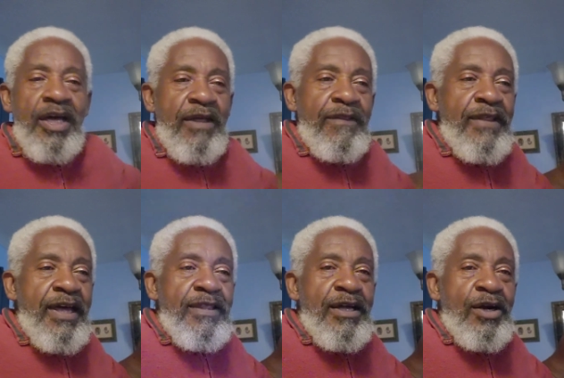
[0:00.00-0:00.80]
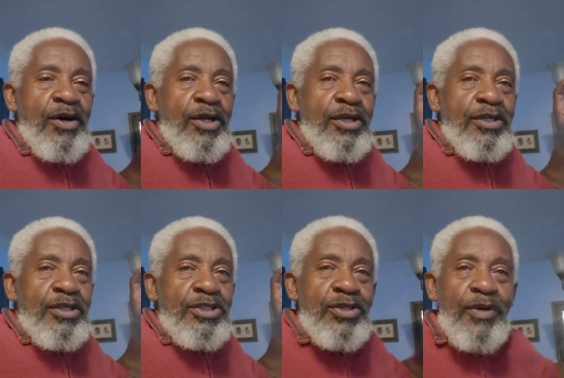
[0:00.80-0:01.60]
And then they're going to
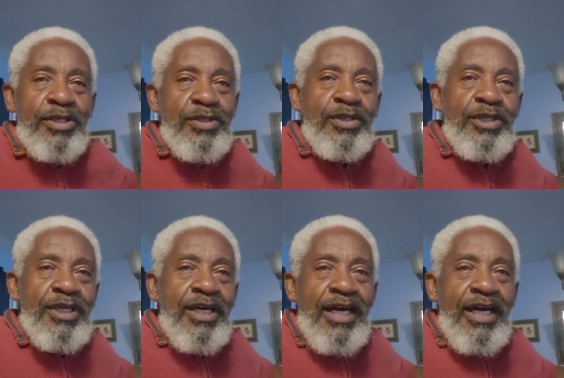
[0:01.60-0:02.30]
show it to you.